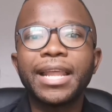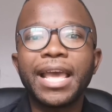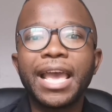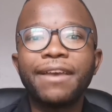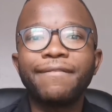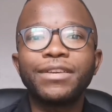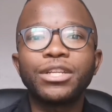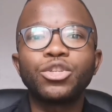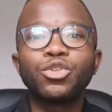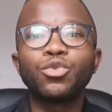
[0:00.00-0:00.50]

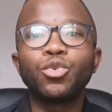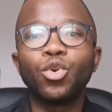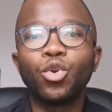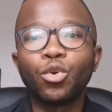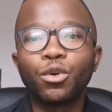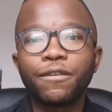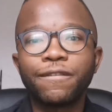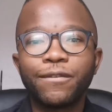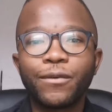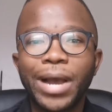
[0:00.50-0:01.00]
having to
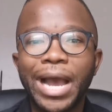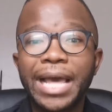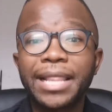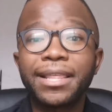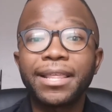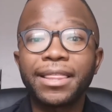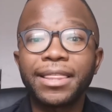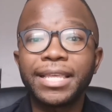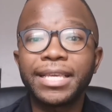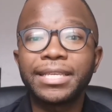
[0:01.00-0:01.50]
look for
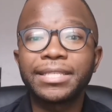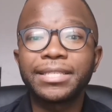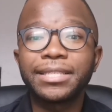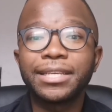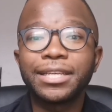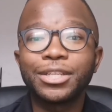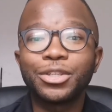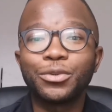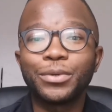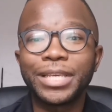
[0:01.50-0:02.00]
other things
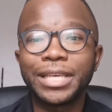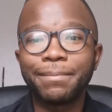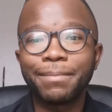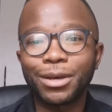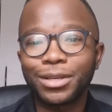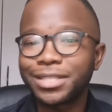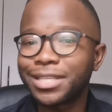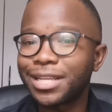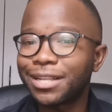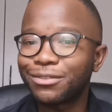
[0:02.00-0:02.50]
to keep
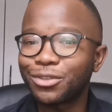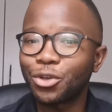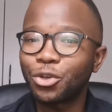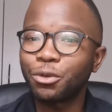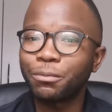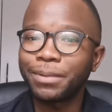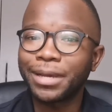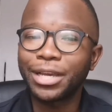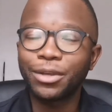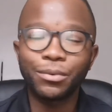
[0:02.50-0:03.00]
ourselves
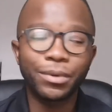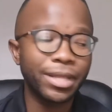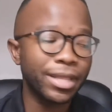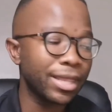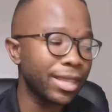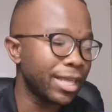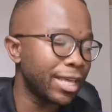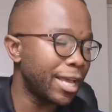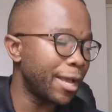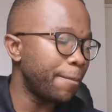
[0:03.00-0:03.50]
occupied
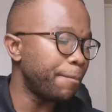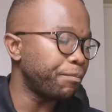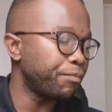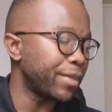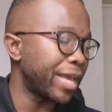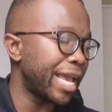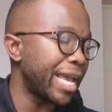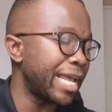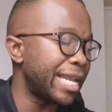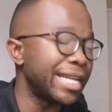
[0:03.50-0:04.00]
with.
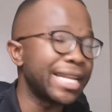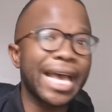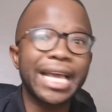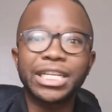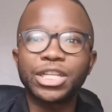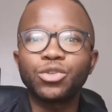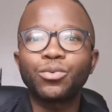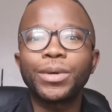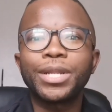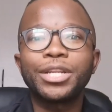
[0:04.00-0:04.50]
And I
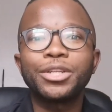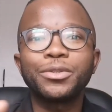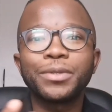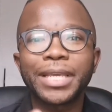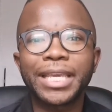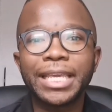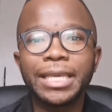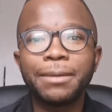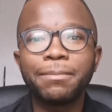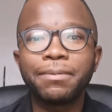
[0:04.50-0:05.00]
just wanted to
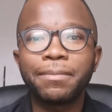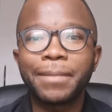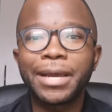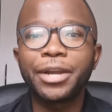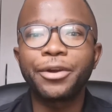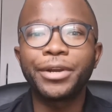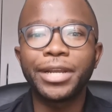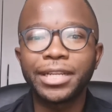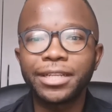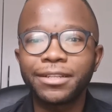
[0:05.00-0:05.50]
keep
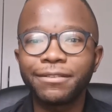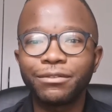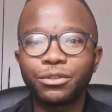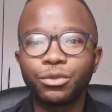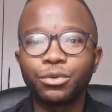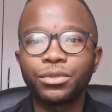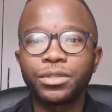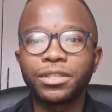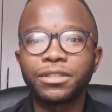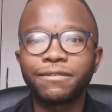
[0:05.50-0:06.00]
my creative
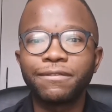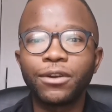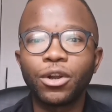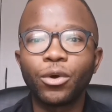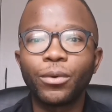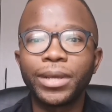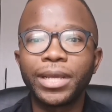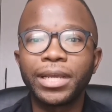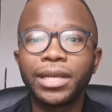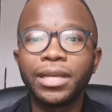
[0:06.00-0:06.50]
juices
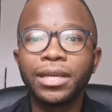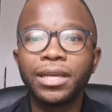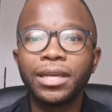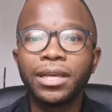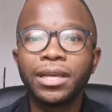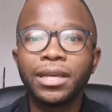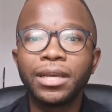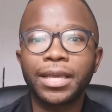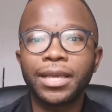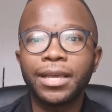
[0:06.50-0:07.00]
flowing.
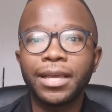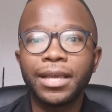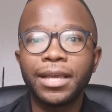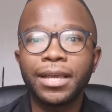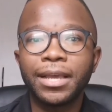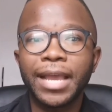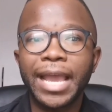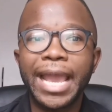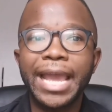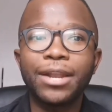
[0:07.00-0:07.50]

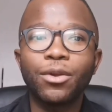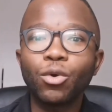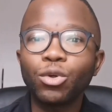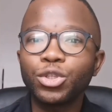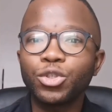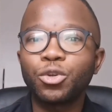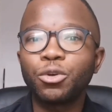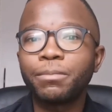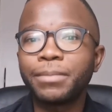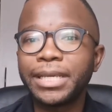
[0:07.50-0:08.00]
And
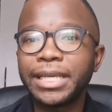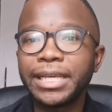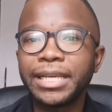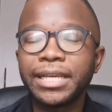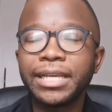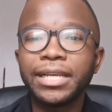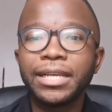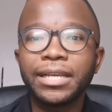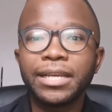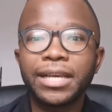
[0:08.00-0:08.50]
also,
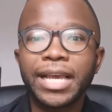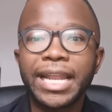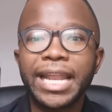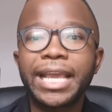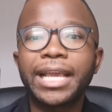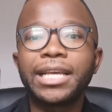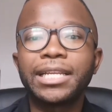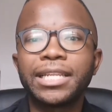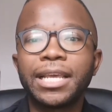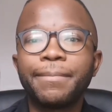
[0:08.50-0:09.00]
being an
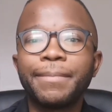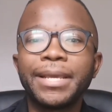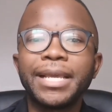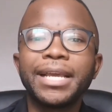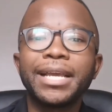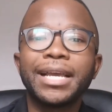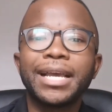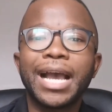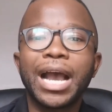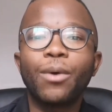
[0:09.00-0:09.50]

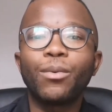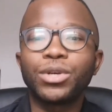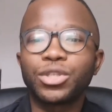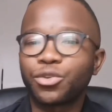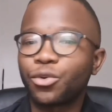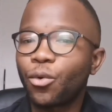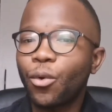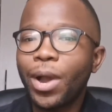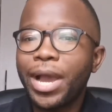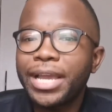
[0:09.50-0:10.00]
academic, I
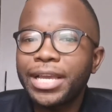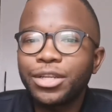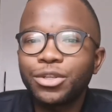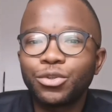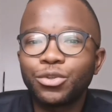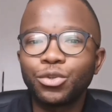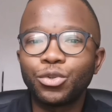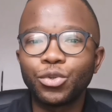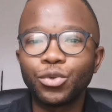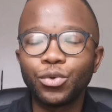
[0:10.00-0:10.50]
was required
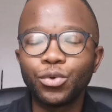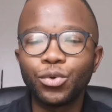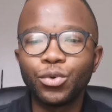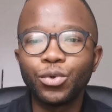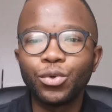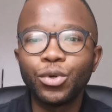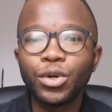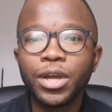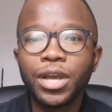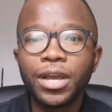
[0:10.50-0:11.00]
to
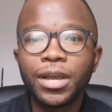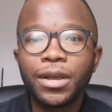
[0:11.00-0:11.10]
do